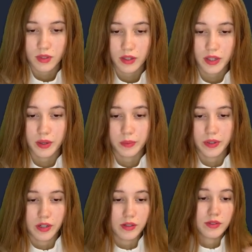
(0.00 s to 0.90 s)
Here we
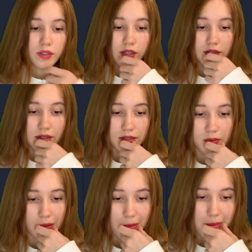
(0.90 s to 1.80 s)
are on next
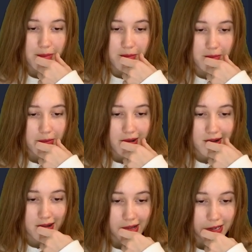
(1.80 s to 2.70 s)
Hexagon.
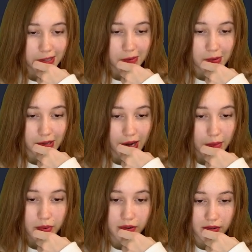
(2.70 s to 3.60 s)
Let's open
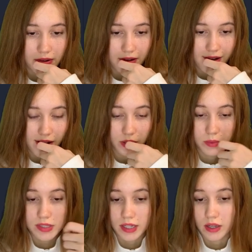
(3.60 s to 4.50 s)
up and
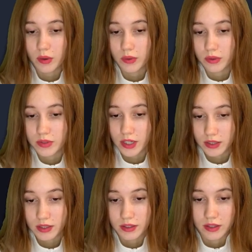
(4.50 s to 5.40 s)
we start our
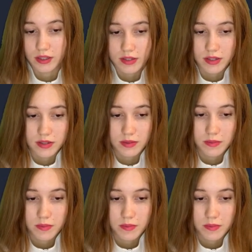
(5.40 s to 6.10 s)
technical analysis.